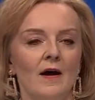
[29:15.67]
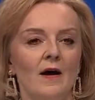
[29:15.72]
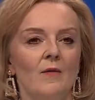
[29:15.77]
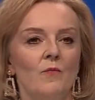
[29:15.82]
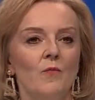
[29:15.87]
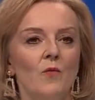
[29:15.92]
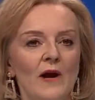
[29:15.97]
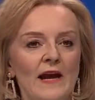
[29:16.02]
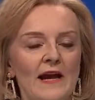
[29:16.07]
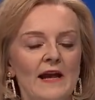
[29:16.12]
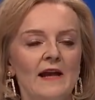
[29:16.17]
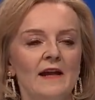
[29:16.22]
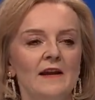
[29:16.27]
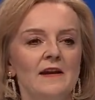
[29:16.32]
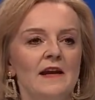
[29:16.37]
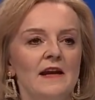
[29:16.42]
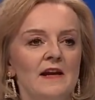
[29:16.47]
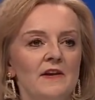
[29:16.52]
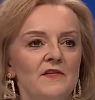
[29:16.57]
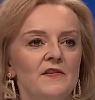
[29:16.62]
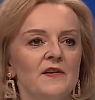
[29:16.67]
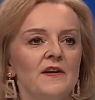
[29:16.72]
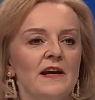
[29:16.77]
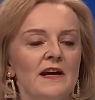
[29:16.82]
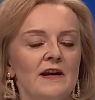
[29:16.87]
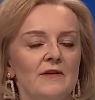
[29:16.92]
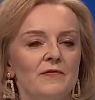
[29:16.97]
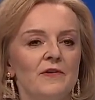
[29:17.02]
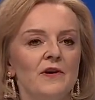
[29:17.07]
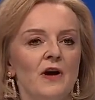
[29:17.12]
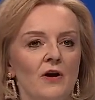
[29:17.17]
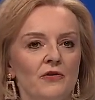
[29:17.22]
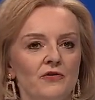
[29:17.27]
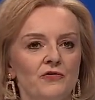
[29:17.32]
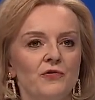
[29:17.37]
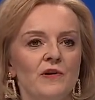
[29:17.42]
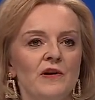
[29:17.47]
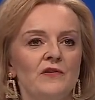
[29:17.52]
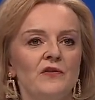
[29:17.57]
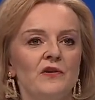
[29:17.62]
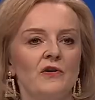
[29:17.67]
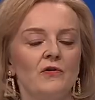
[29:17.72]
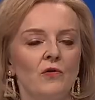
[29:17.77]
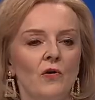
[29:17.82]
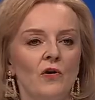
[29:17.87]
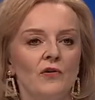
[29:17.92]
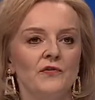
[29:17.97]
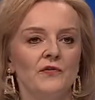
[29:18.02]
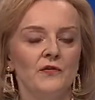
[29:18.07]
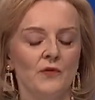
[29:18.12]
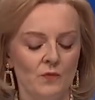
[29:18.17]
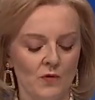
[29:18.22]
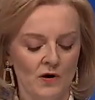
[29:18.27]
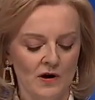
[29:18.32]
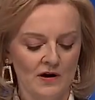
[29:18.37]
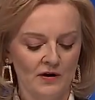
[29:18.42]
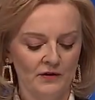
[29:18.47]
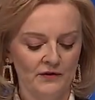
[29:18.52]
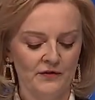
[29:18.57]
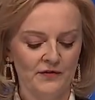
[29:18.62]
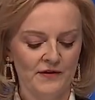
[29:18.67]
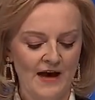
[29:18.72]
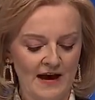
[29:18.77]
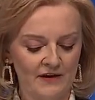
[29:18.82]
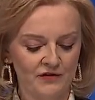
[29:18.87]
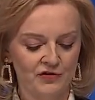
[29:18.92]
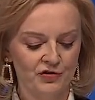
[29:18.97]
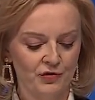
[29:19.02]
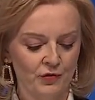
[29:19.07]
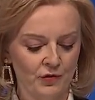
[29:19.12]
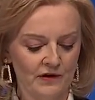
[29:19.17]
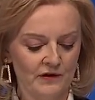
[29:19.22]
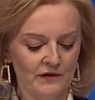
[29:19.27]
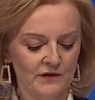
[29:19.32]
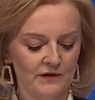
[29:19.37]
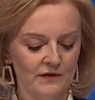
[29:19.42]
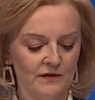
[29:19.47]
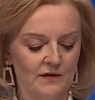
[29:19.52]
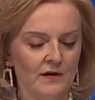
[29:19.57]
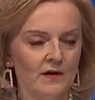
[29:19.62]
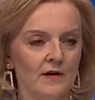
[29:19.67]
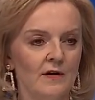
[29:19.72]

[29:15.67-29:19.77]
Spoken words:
And we need to give countries across the world that choice.